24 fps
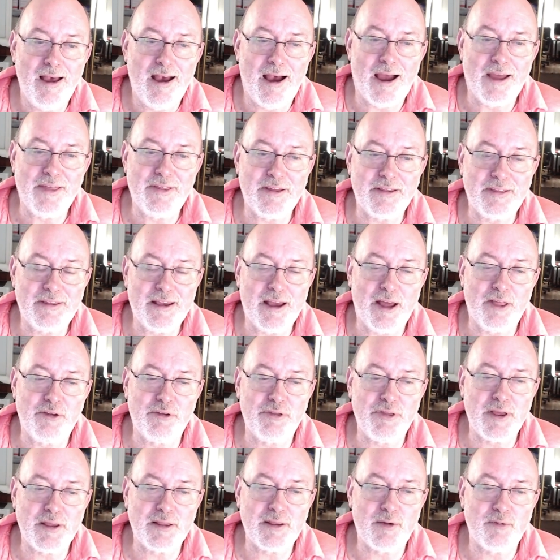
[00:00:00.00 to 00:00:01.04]
I think the other
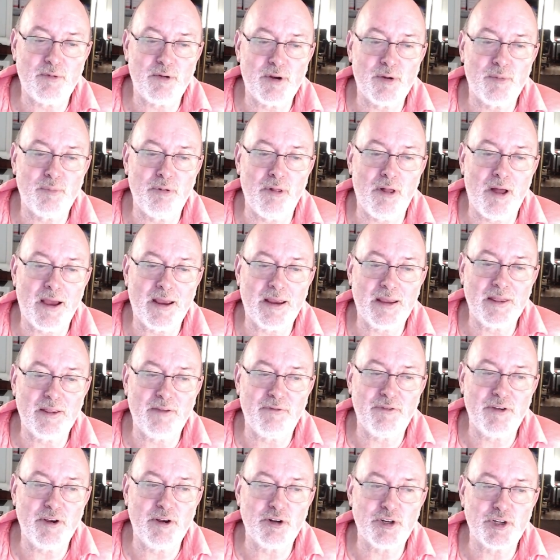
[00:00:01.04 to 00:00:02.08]
thing I'm going to apply in the
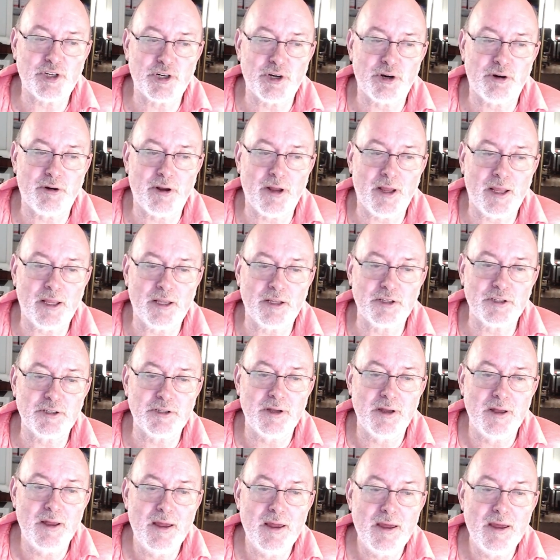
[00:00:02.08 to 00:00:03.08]
future is